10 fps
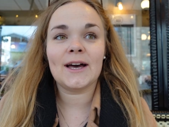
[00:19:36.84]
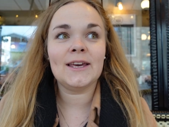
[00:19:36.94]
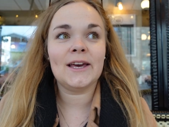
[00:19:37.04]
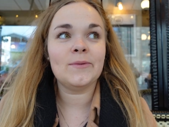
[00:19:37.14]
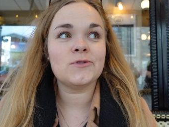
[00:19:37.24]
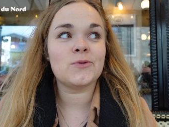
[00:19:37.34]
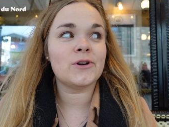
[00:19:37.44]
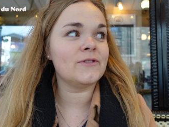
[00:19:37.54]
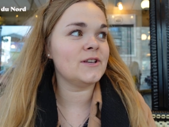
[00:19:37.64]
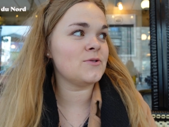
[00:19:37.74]
I came to one
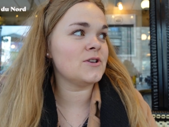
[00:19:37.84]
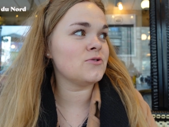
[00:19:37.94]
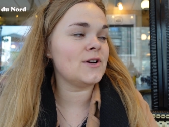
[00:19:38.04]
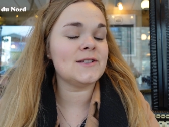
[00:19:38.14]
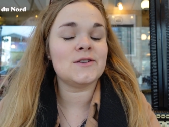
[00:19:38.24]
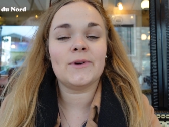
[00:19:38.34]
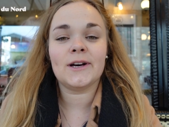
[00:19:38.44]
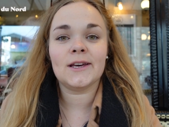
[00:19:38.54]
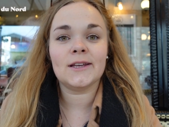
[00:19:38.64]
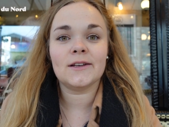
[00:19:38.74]
of these restaurants
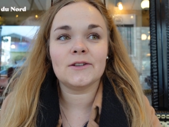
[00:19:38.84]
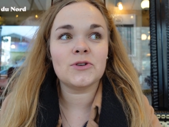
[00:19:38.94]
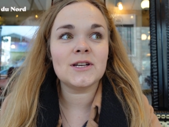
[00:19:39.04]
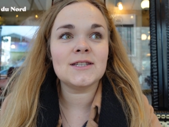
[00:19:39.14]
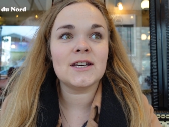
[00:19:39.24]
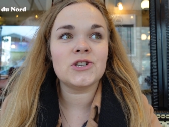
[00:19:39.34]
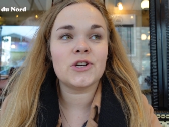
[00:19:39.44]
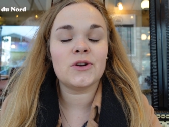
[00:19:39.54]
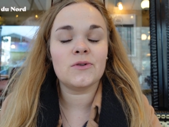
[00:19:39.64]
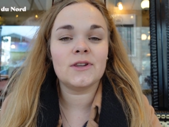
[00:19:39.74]
by the train
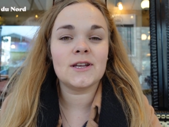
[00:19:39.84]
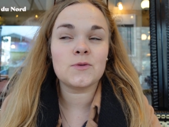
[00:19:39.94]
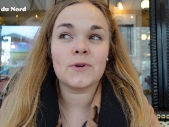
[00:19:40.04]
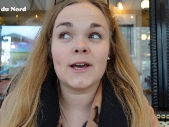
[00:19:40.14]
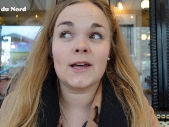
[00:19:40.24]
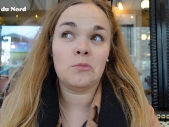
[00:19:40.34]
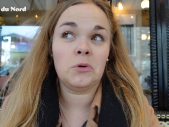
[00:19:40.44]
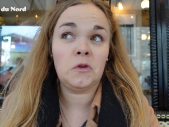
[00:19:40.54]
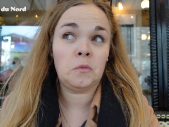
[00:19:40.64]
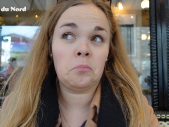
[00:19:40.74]
station. This one had a
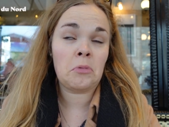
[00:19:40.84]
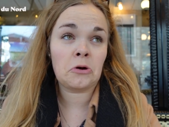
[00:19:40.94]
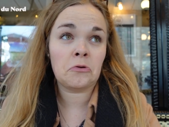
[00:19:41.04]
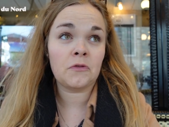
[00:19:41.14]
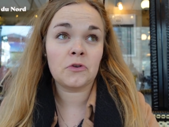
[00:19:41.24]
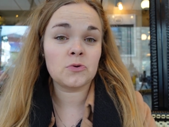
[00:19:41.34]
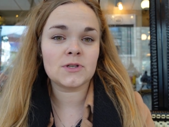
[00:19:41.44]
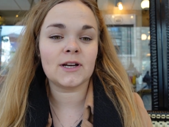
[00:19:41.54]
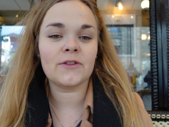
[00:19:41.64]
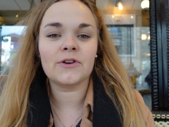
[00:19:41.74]
bit better reviews
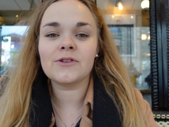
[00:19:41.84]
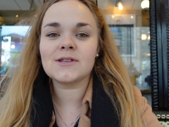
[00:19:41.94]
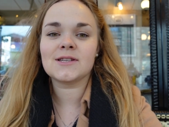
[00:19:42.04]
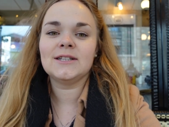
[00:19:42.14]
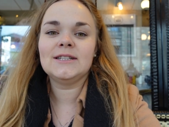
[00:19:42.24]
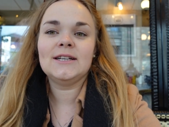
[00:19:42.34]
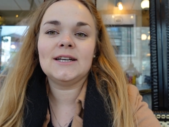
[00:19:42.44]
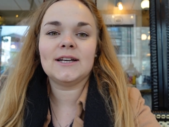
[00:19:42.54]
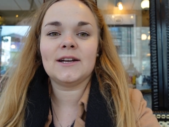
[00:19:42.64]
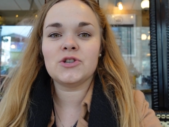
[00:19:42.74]
than others,
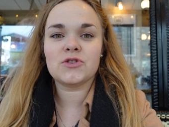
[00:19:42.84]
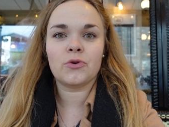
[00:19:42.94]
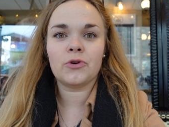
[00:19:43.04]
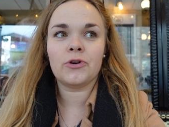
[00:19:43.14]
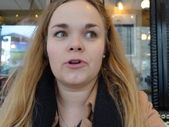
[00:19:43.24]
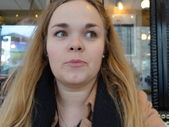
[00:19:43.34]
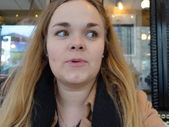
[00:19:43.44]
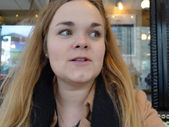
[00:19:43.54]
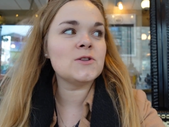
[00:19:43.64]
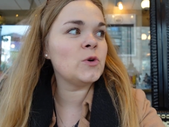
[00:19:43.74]
and I just ordered a
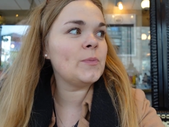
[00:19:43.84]
pesto